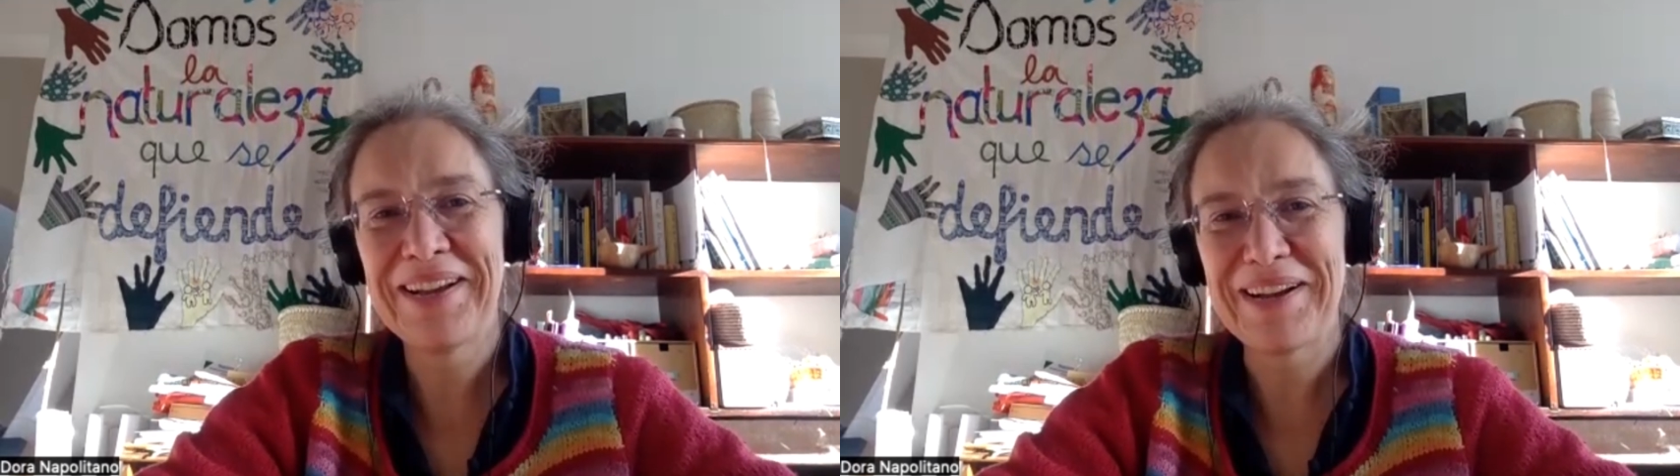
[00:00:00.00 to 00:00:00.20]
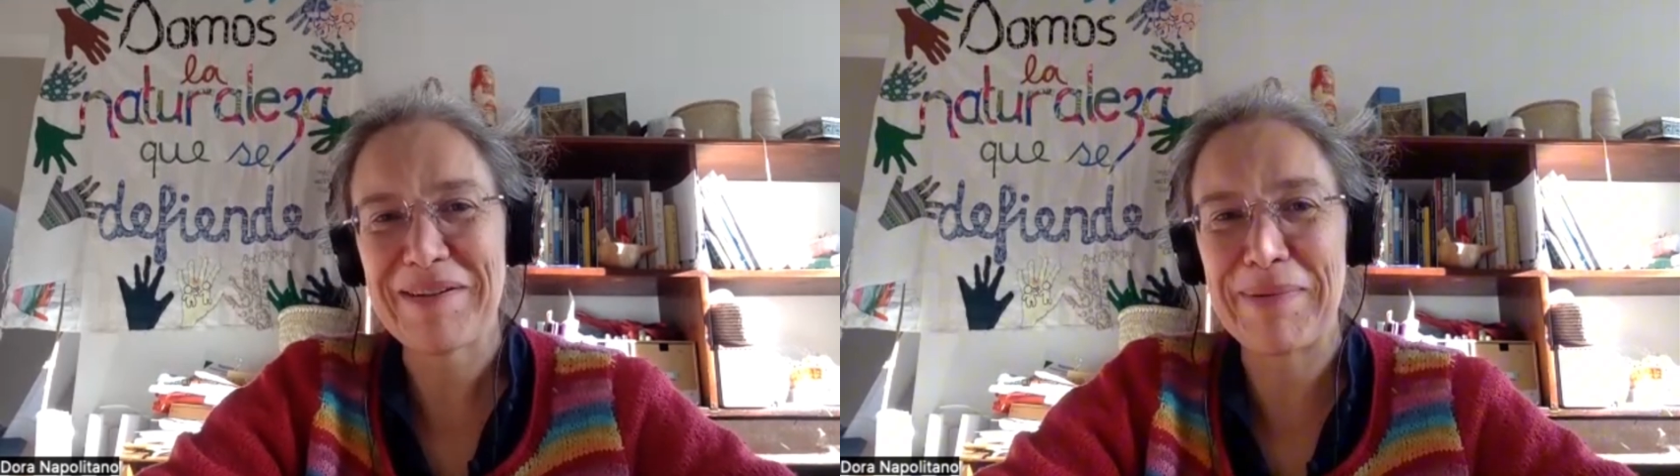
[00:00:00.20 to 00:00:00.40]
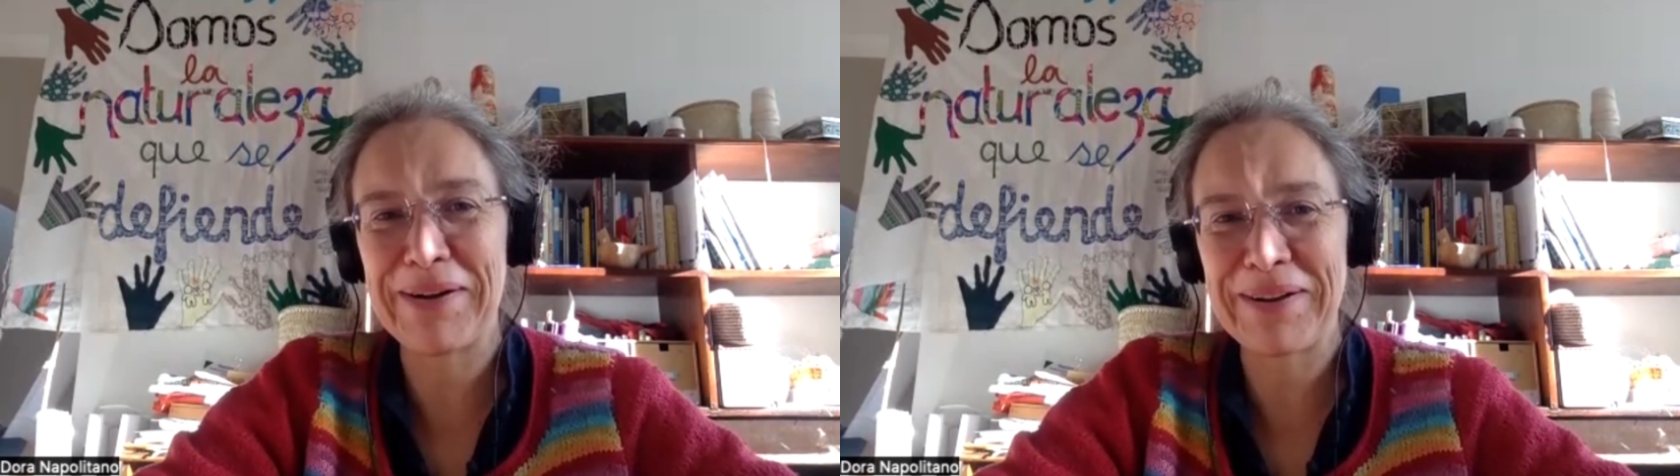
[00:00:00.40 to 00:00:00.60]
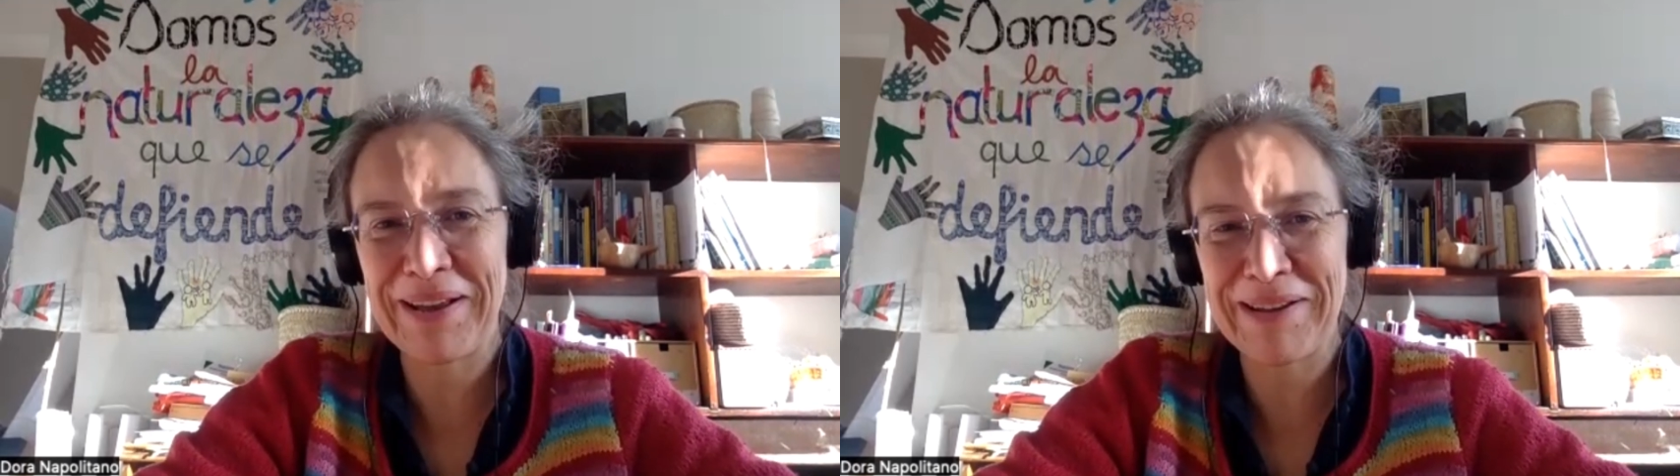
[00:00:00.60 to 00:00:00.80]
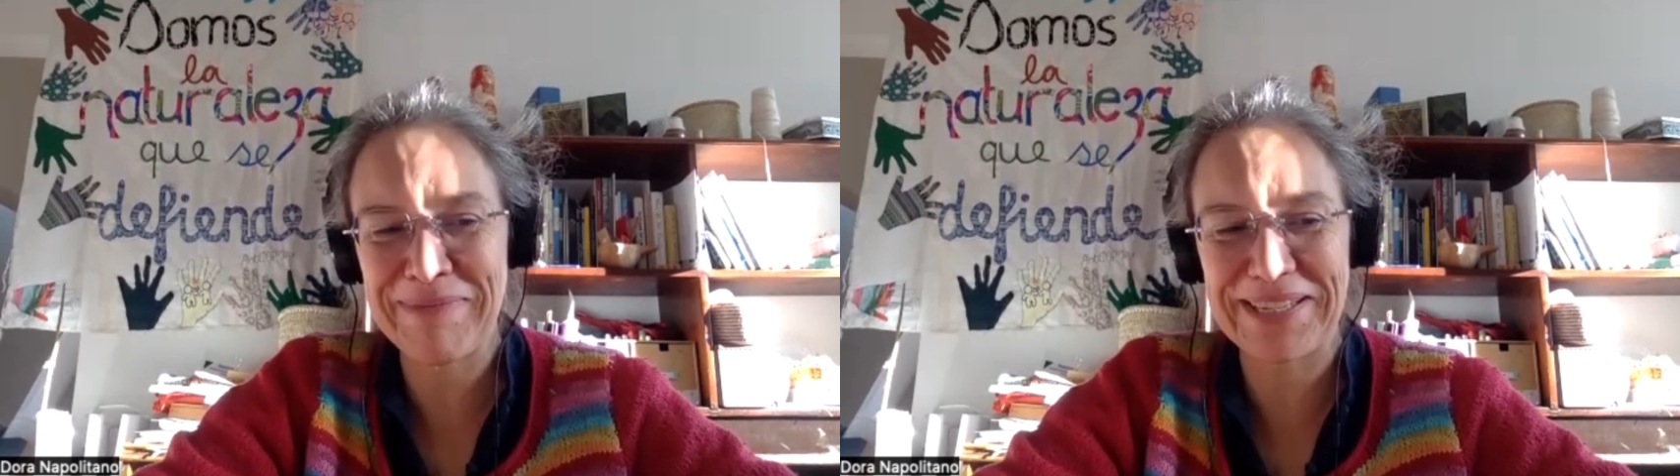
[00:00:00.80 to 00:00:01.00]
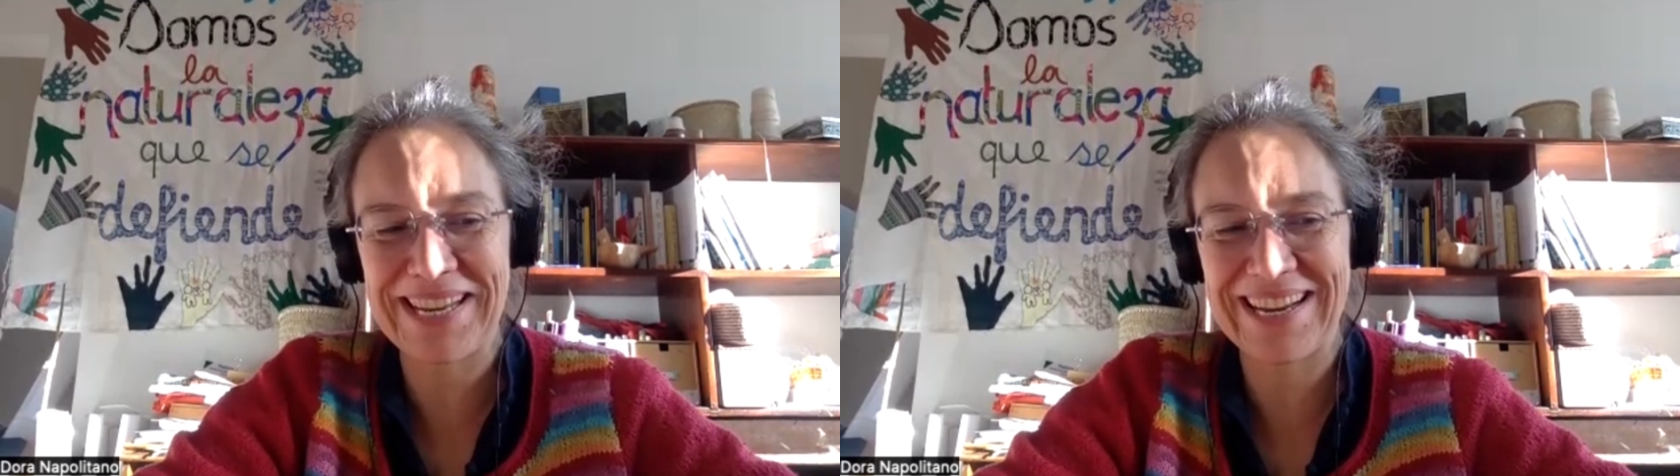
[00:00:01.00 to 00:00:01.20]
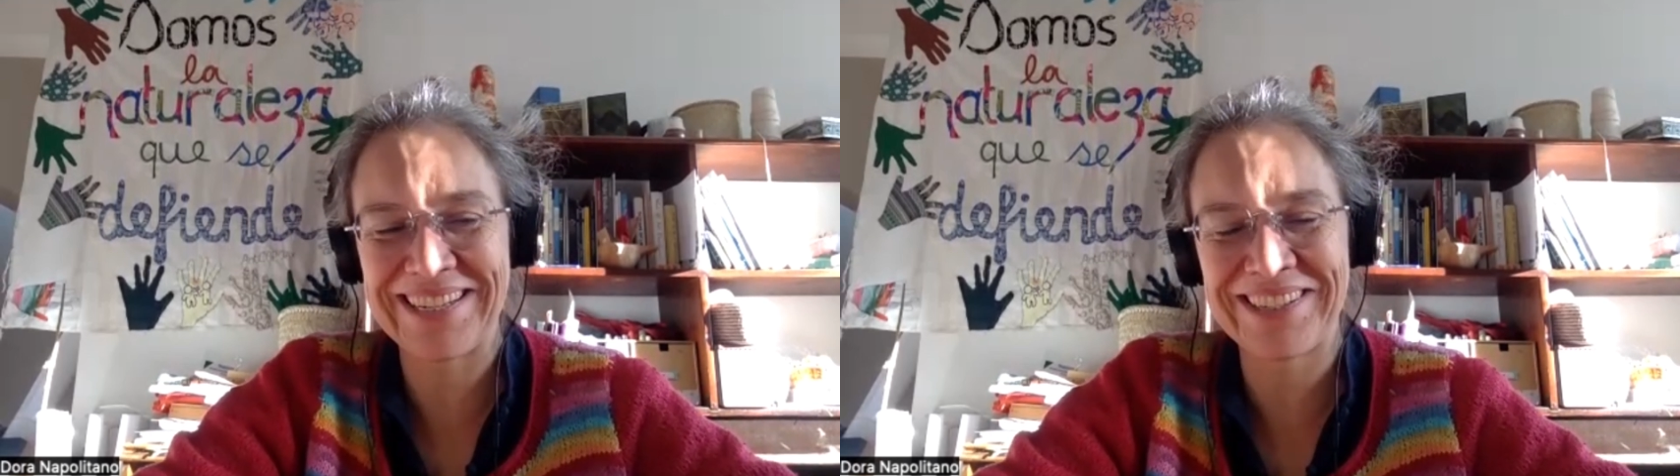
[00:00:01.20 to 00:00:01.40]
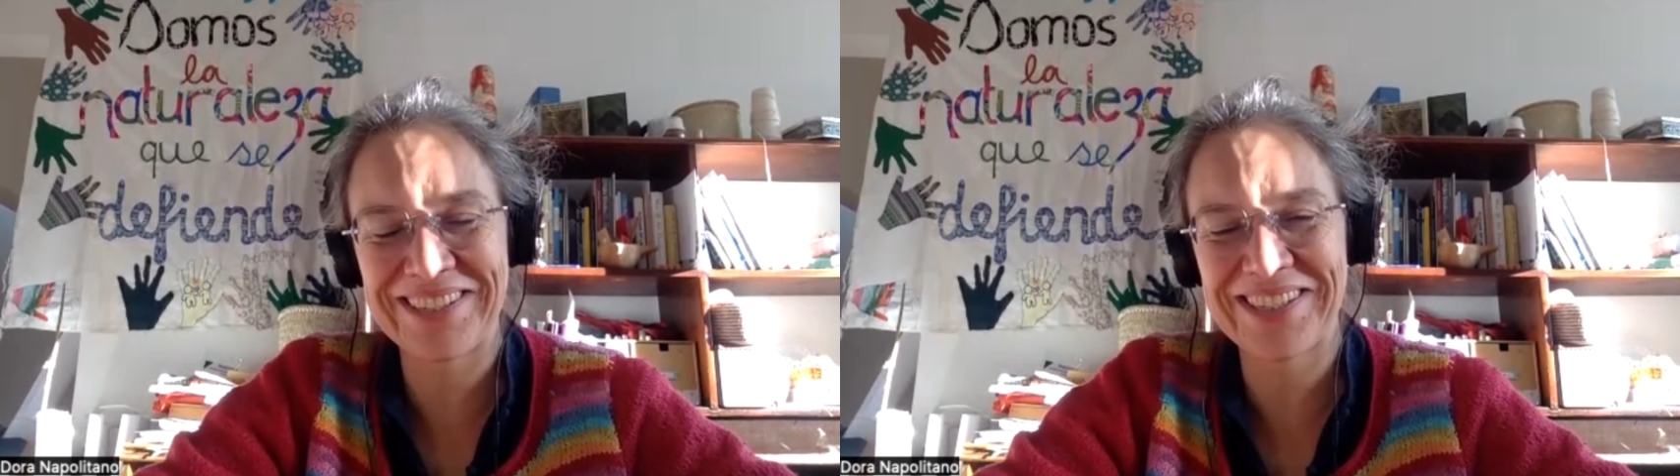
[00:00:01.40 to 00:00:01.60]
about climate
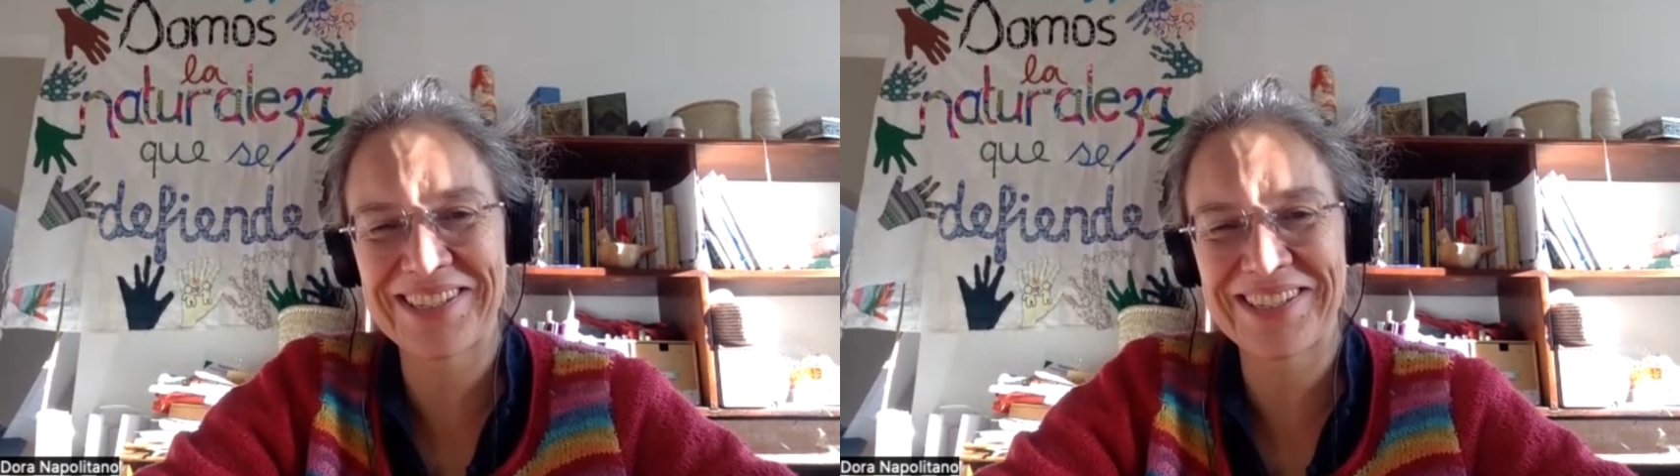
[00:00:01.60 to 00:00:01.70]
change,